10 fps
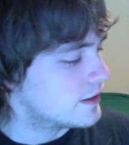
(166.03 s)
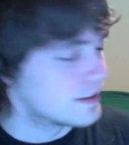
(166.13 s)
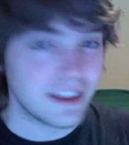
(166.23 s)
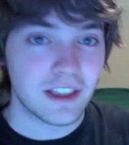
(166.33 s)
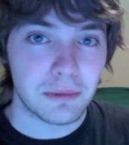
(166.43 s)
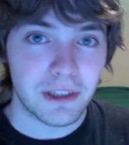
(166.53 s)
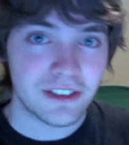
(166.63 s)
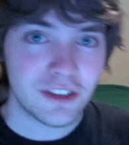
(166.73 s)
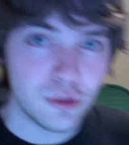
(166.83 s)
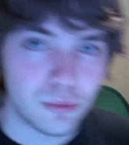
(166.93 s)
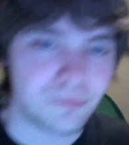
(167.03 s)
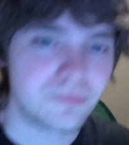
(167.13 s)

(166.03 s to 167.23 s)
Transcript: Kingdom Hearts 2.